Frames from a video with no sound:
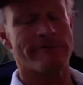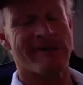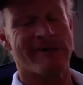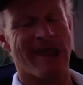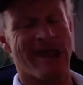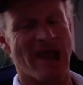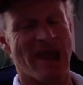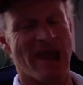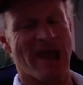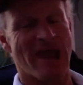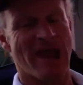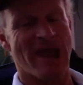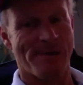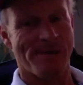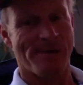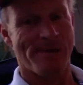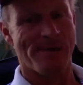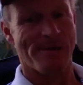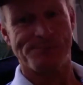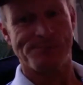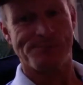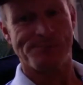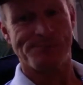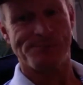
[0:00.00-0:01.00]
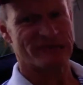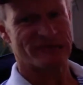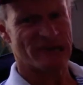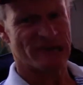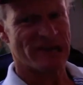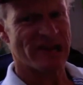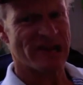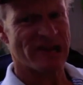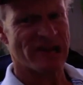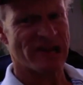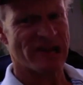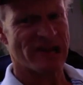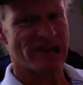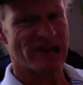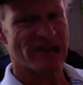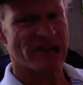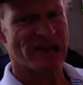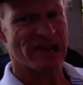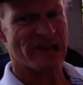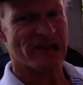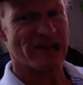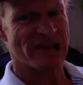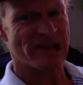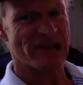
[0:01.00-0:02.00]
in Michigan that I've been
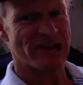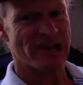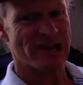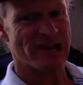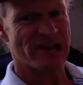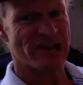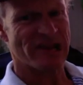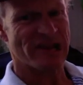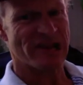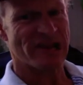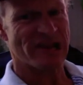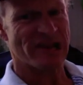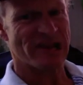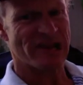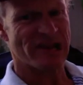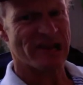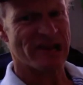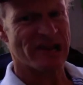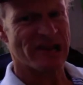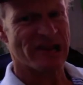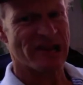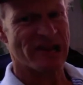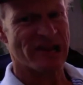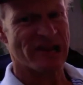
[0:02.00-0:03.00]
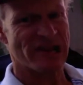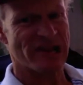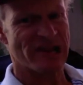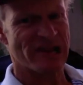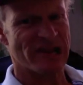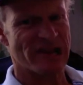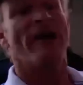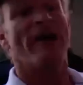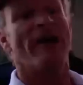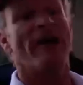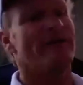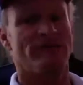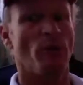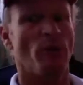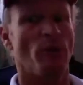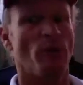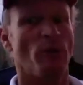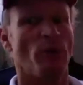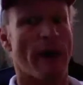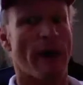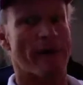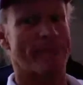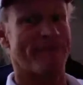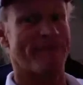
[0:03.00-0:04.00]
offered. It's
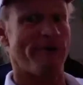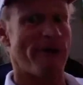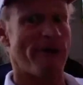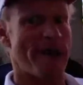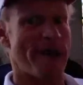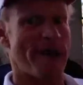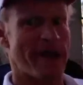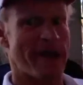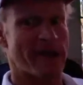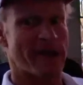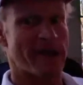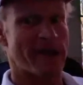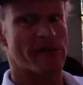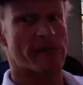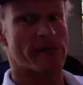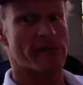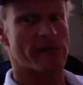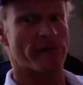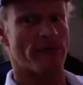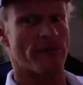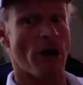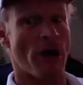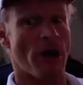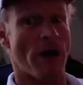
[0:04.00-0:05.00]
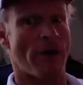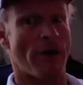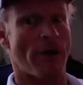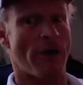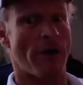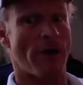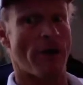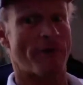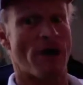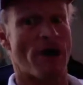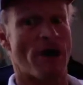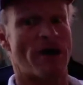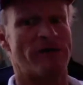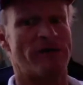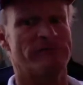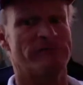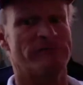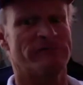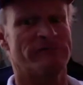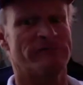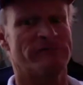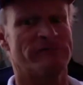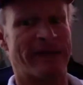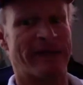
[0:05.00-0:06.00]
2,000 acres on
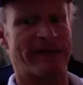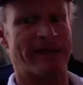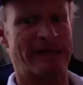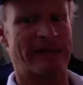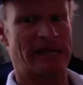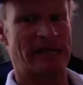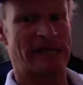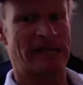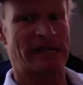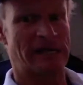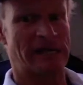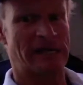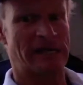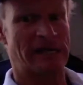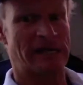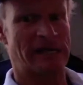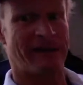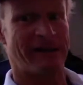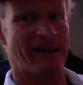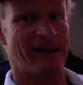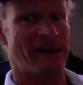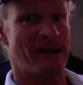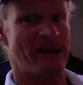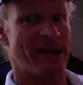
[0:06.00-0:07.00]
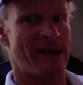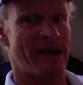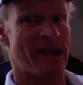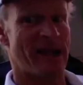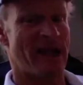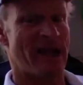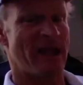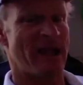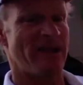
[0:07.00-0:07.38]
Lake Erie, and